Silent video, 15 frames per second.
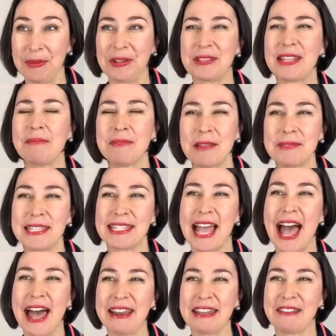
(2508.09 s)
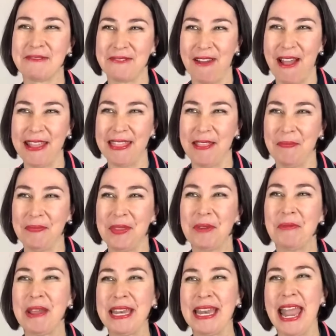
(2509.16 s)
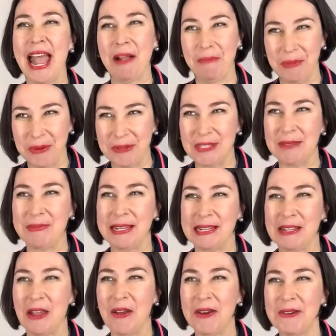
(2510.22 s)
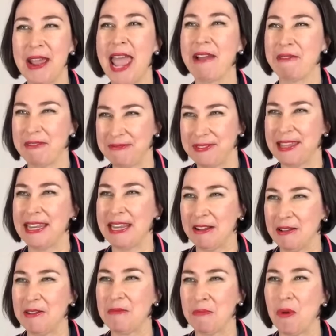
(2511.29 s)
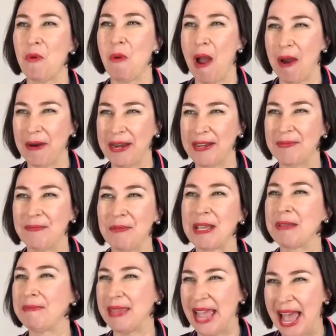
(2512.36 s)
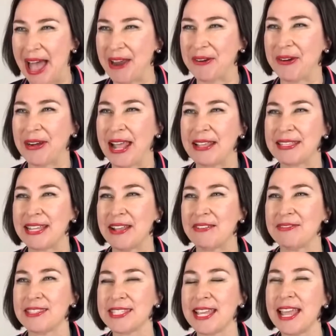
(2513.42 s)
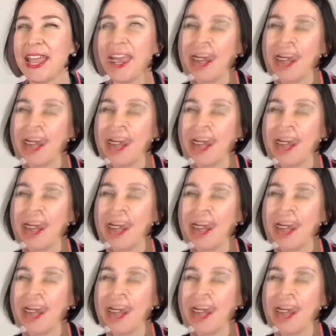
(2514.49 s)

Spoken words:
because sometimes it's harder to find them when our mood's a bit low and we're feeling more worried. We can be harder on ourselves.